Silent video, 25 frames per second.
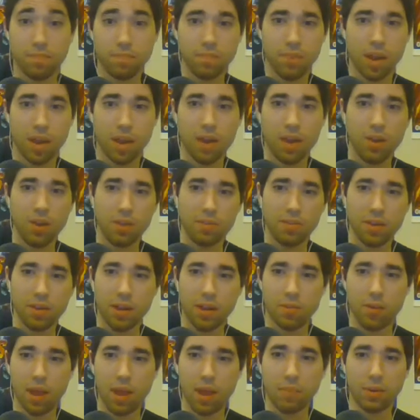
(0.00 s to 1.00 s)
I know I've
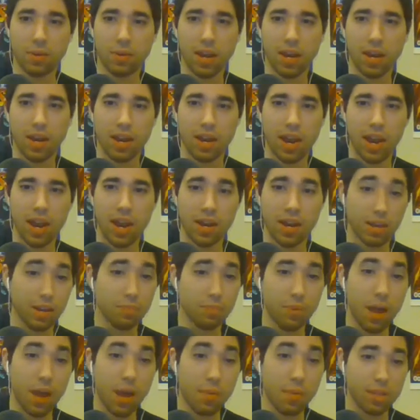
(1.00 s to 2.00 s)
kind of rambled on and on. I
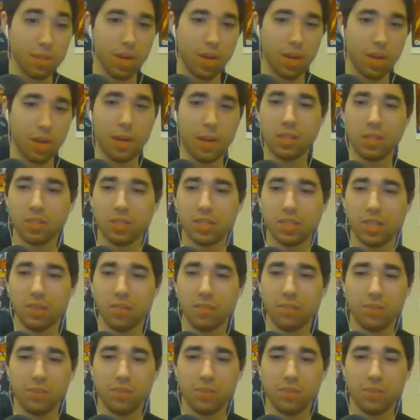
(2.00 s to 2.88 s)
could probably talk about this thing for